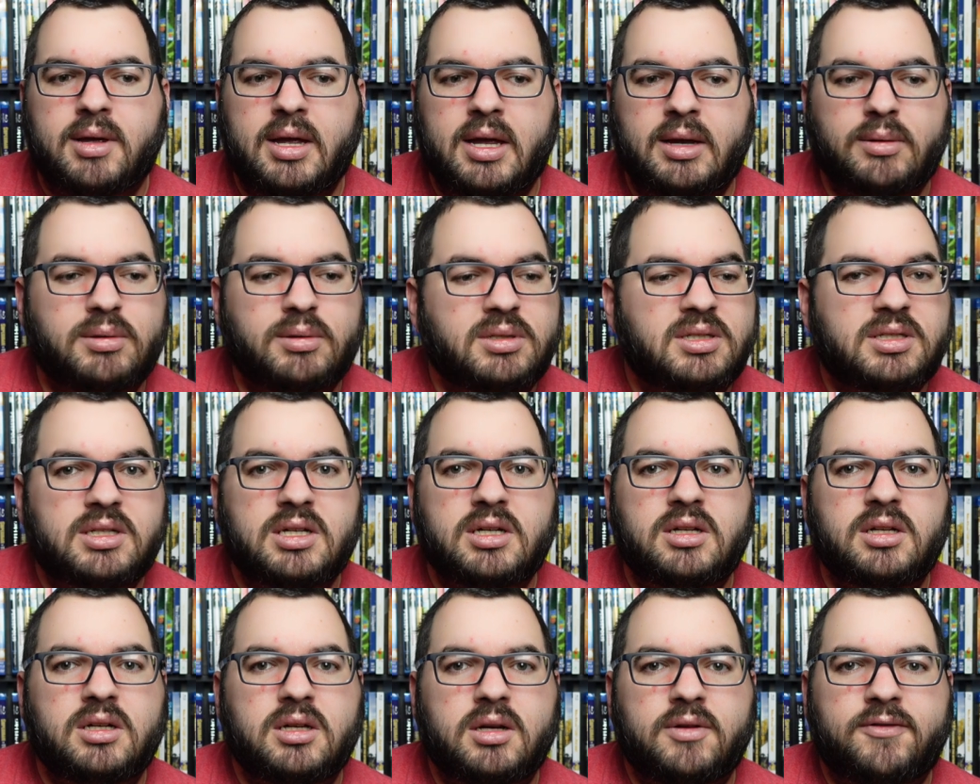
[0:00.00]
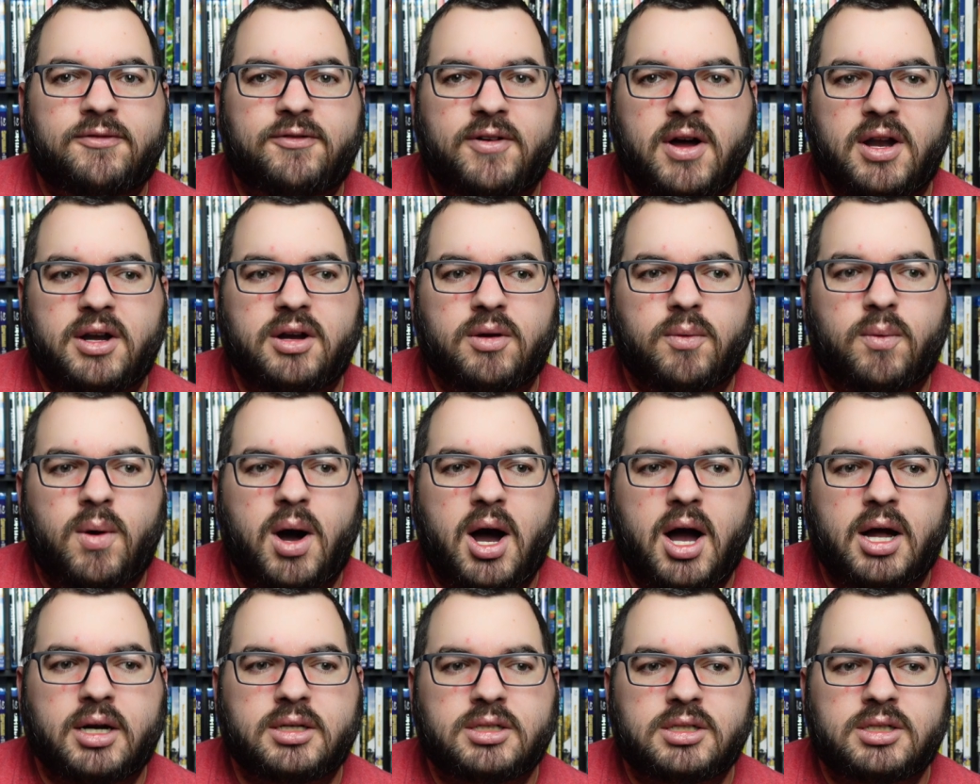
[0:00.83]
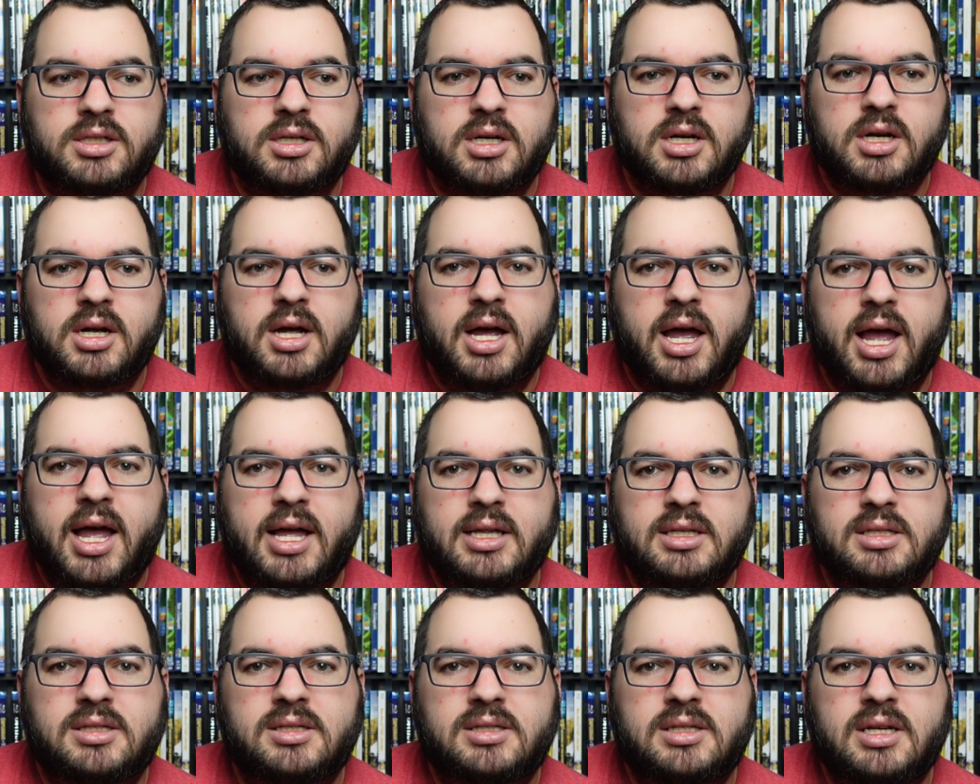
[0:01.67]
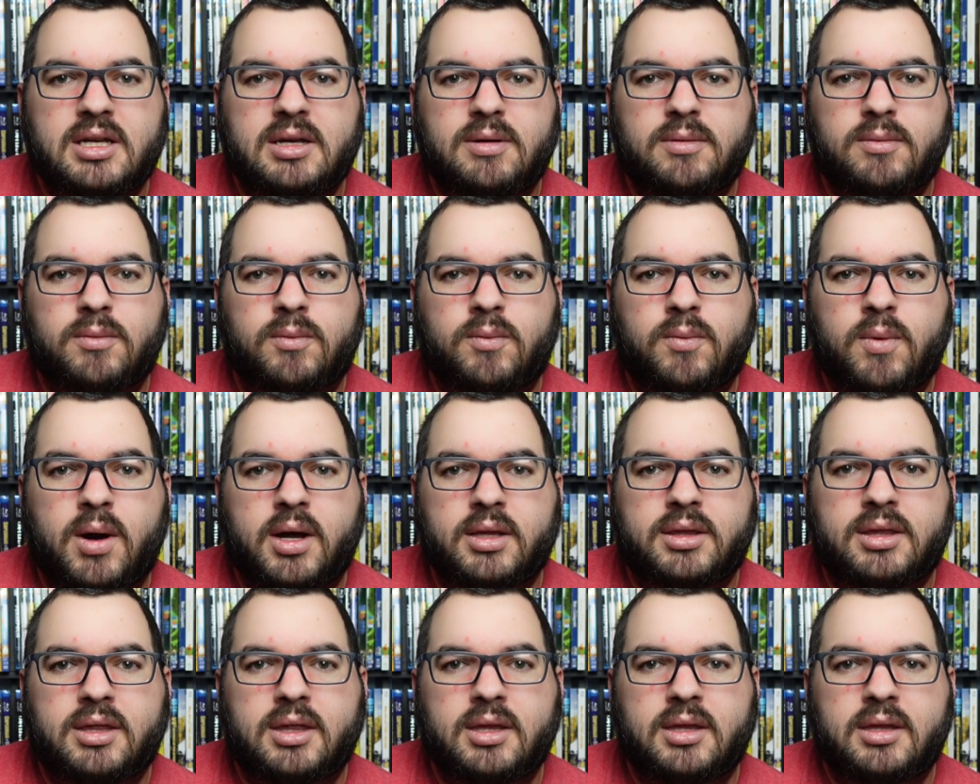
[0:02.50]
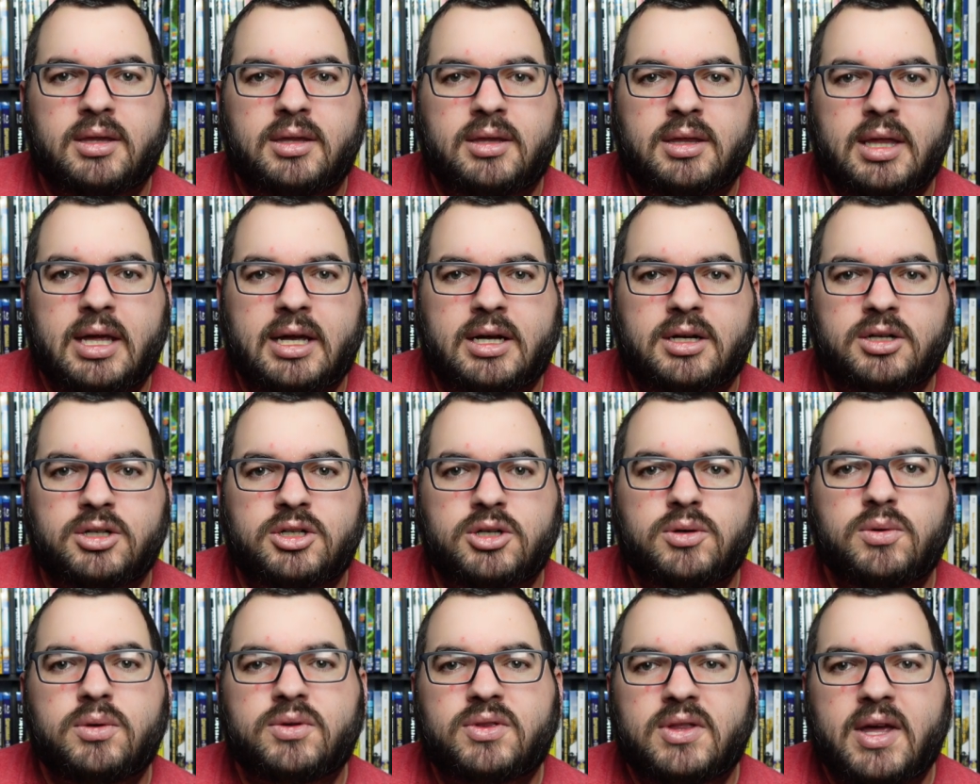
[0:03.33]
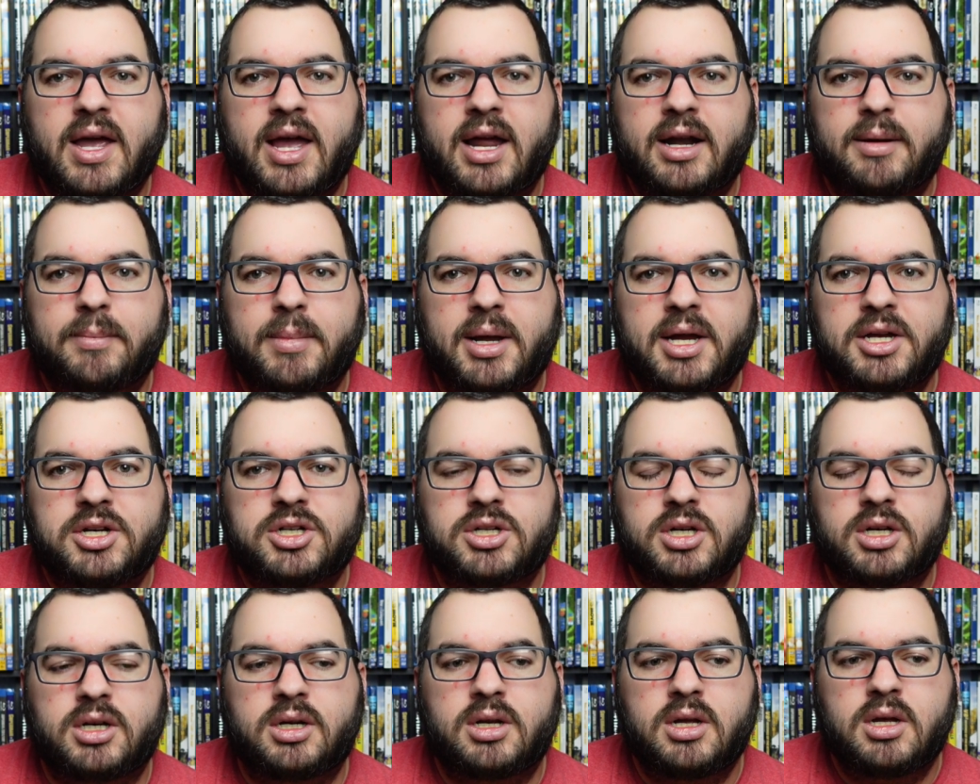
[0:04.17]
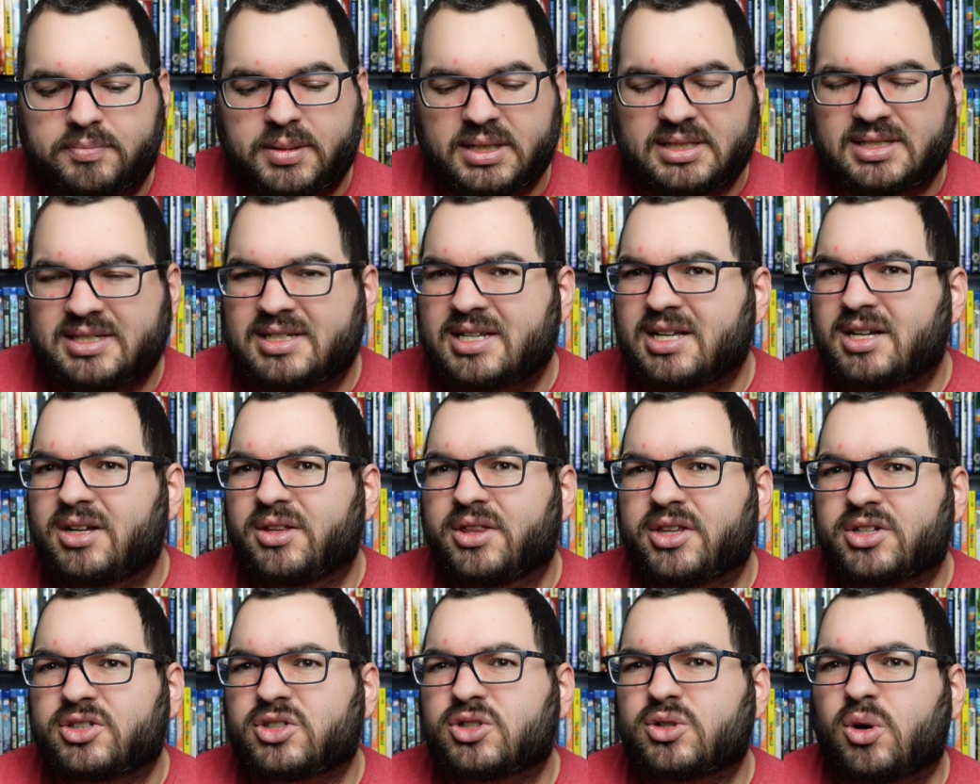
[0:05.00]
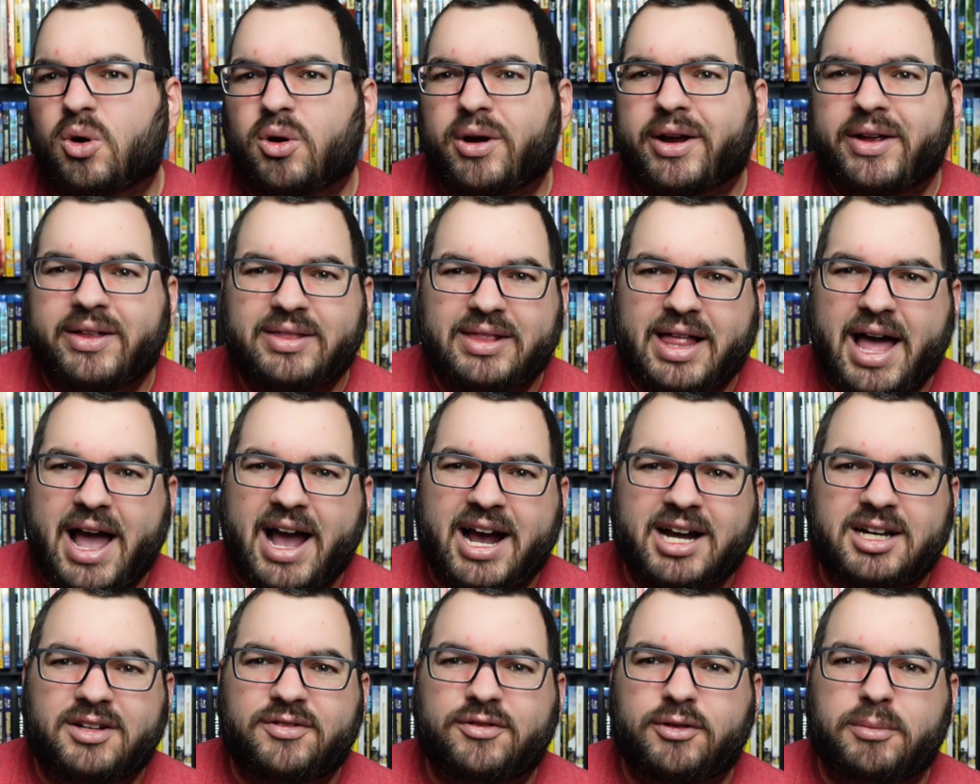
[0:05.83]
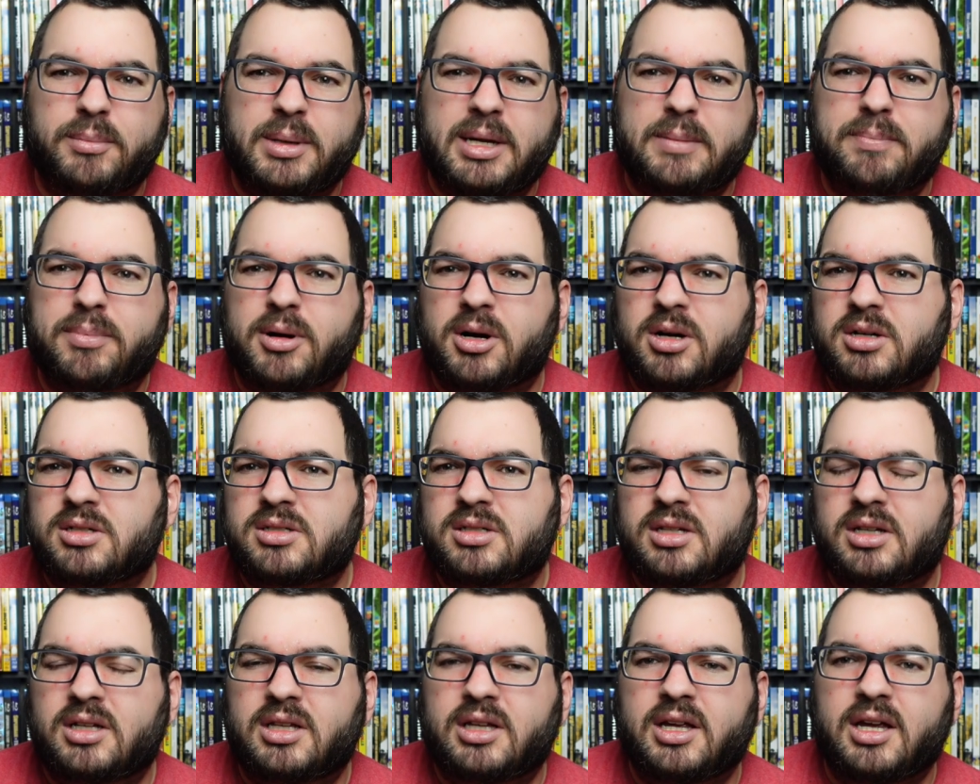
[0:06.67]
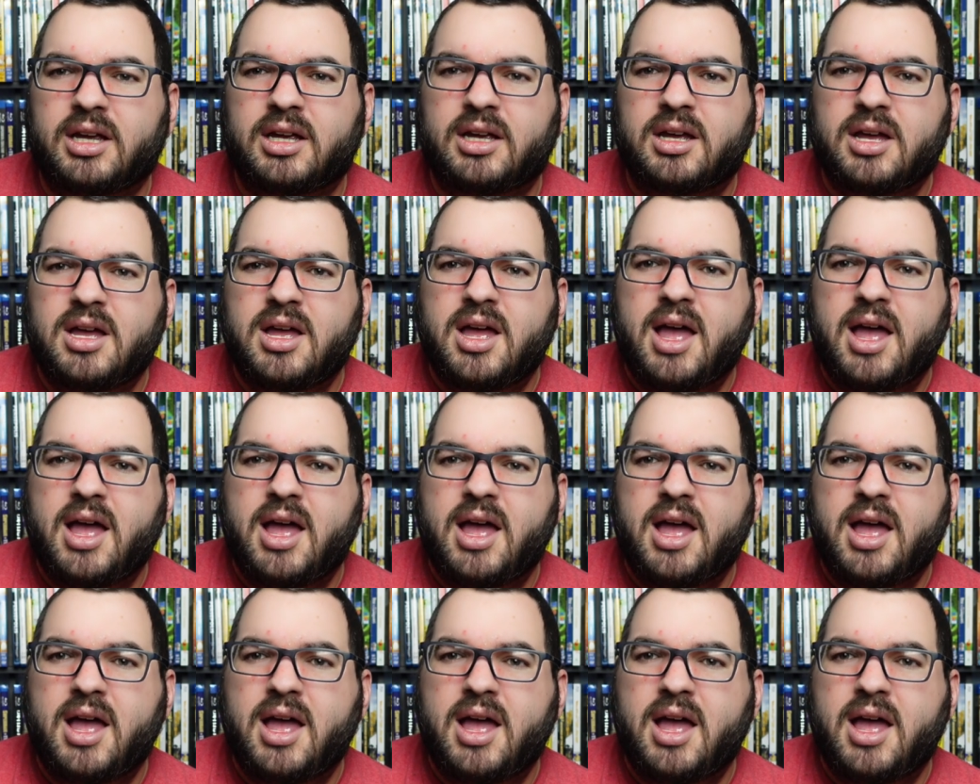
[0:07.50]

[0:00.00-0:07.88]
It was still fun to watch and see what they could do with the animation, but still the story lacked for me personally,